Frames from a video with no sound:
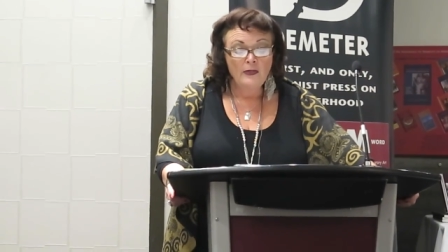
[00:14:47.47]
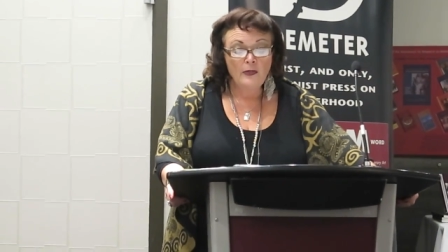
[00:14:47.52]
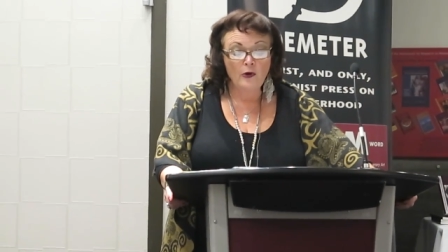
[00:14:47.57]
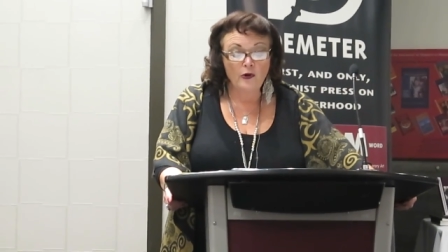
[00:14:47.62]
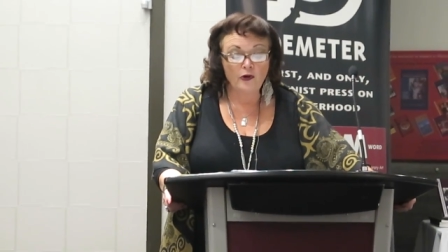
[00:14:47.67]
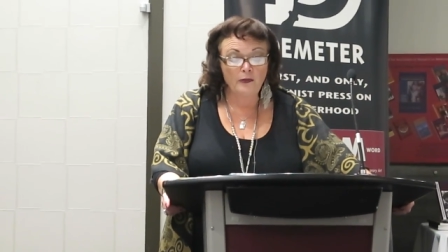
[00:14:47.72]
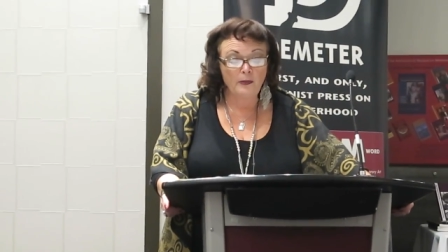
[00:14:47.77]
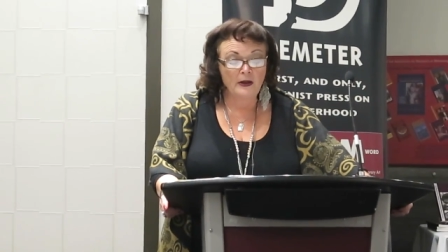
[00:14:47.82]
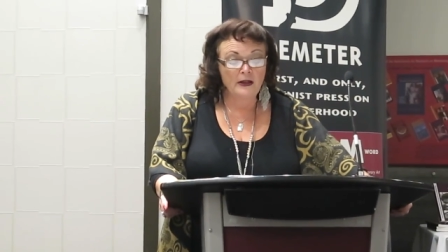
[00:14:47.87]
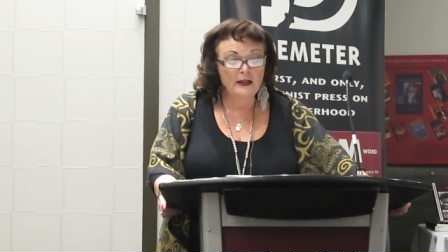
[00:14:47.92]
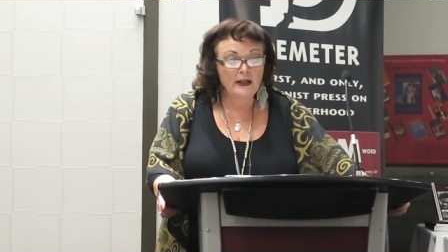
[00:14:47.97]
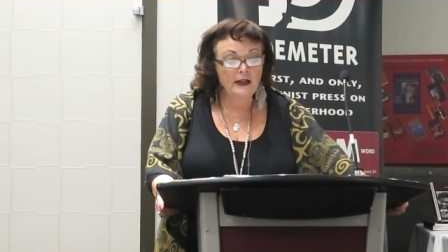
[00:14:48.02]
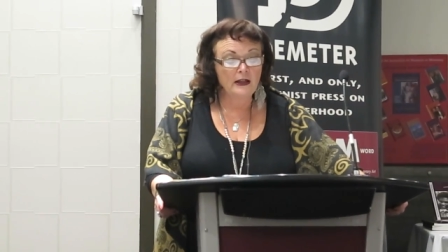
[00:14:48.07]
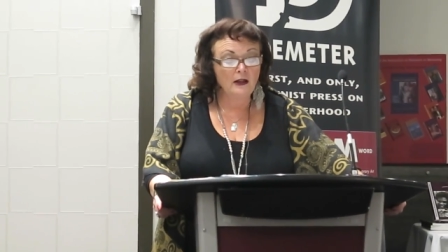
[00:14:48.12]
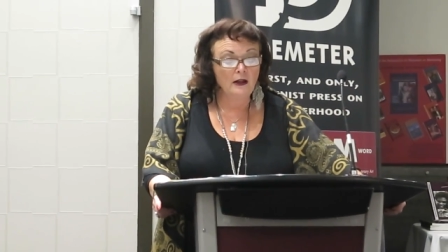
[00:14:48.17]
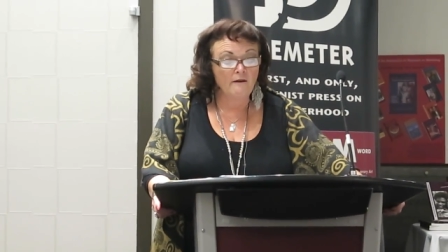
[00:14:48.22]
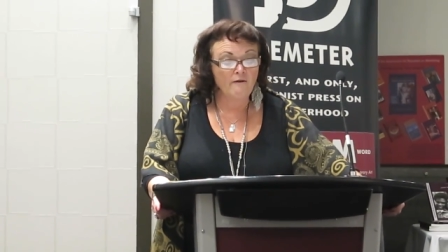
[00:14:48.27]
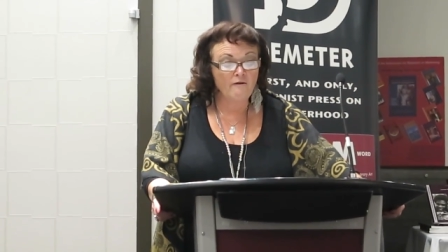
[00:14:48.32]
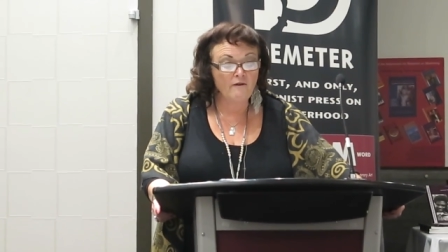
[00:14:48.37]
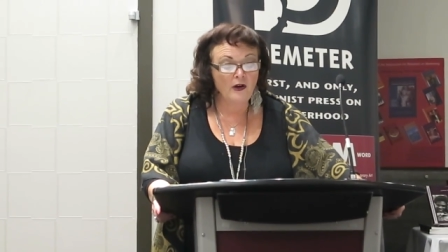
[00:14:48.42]
there has been
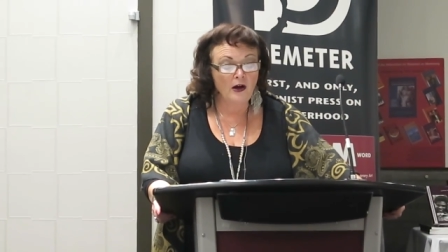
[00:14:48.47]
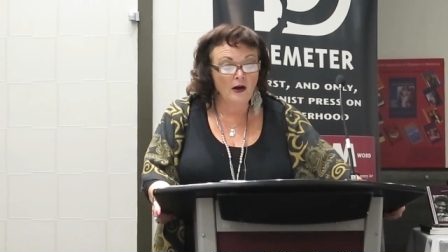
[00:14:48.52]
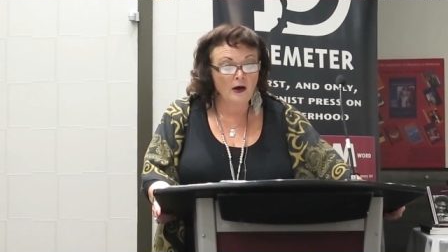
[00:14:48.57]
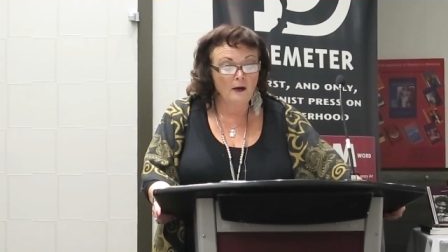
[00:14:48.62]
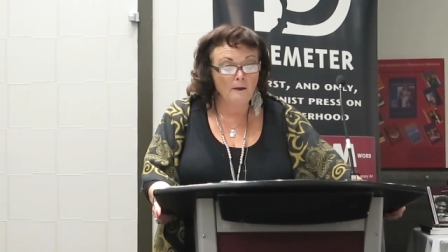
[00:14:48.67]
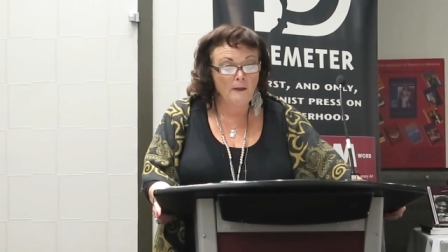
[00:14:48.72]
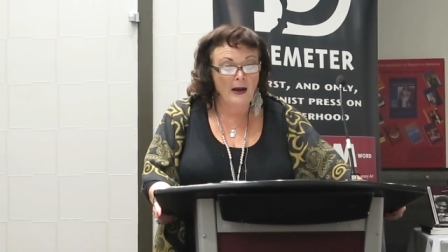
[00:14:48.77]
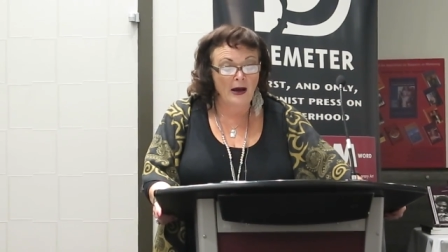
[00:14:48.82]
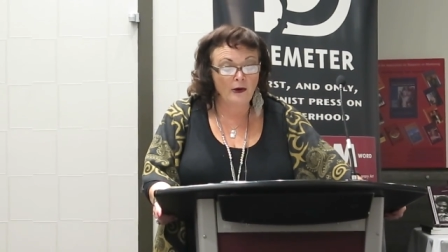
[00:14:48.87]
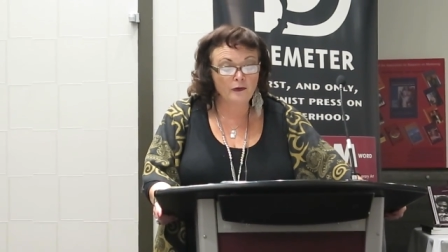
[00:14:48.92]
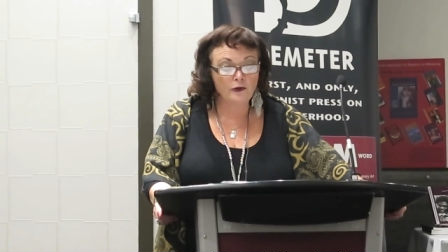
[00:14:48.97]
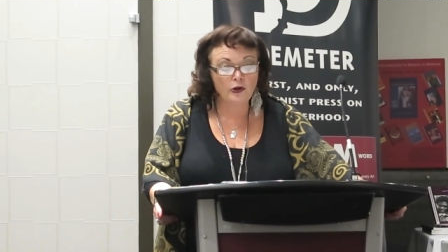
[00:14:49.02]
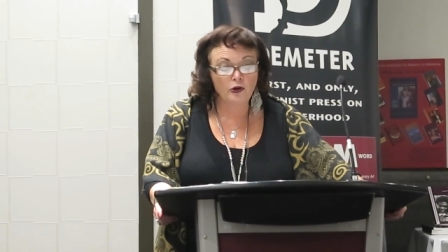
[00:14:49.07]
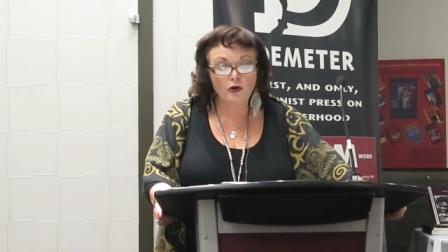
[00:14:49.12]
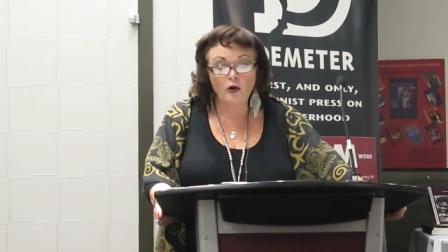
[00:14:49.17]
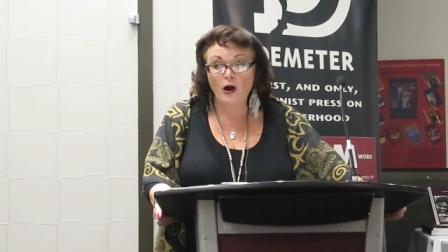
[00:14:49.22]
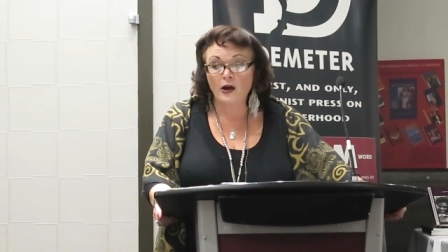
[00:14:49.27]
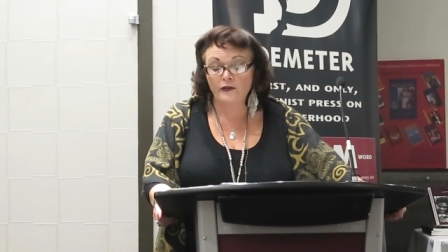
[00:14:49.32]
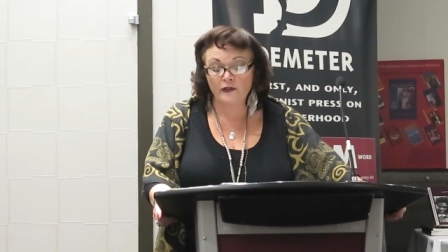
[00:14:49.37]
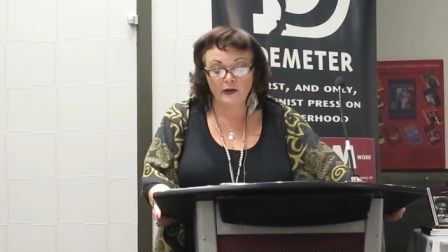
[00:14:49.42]
little of boundary
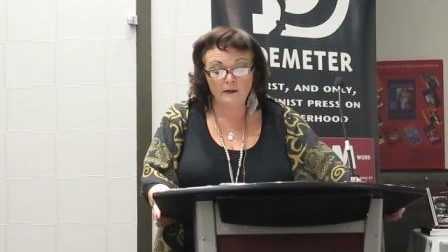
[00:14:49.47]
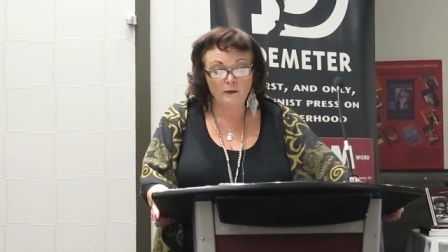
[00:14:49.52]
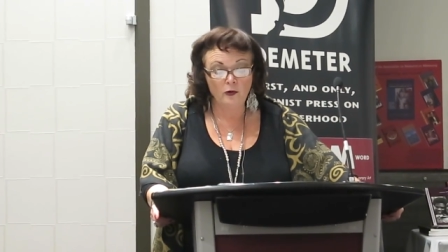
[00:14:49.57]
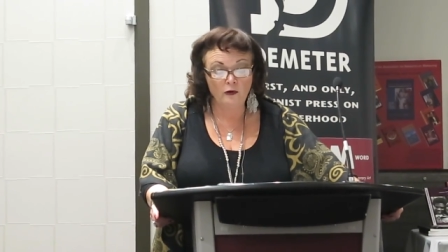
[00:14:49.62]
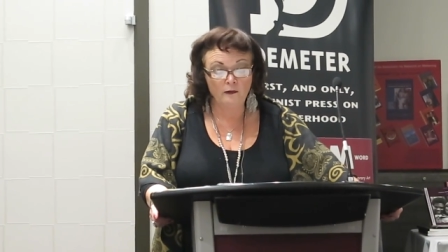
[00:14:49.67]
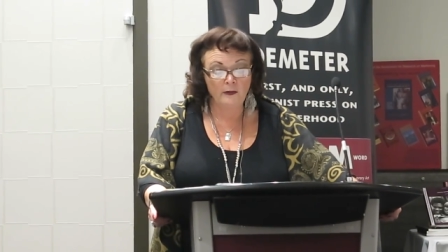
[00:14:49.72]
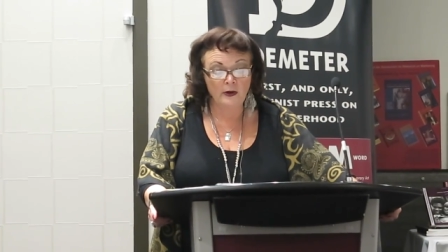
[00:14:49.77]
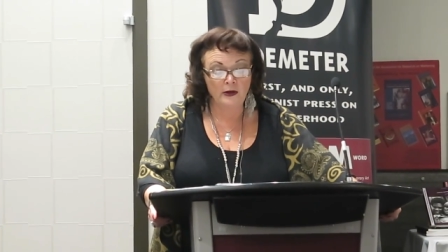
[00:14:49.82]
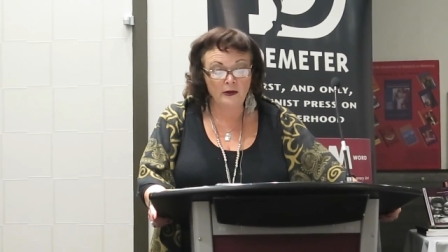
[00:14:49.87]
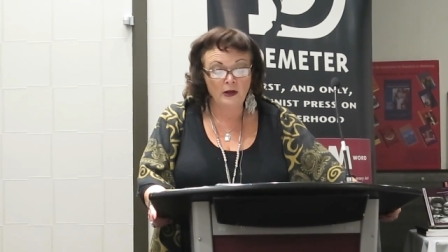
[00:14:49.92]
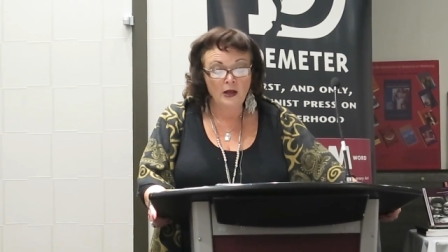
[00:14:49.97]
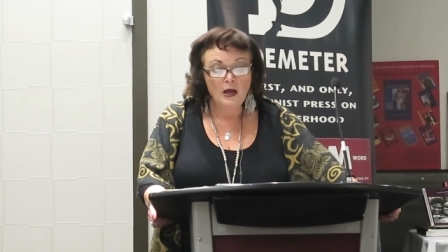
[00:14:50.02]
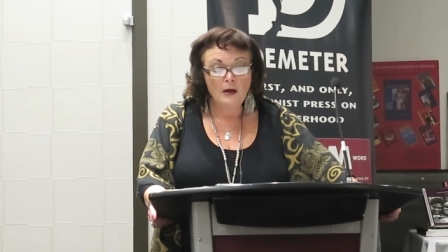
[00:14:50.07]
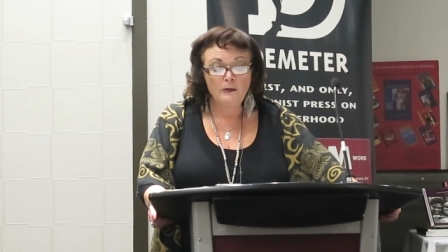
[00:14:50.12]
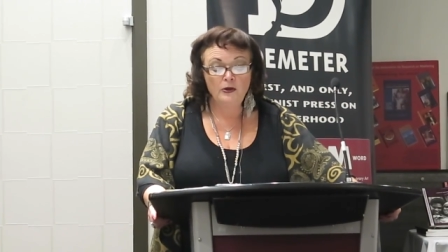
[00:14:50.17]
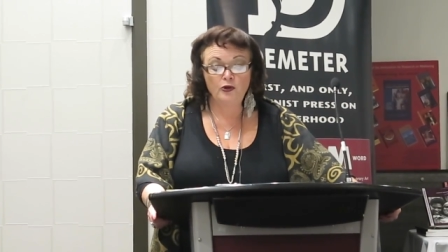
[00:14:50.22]
crossing movement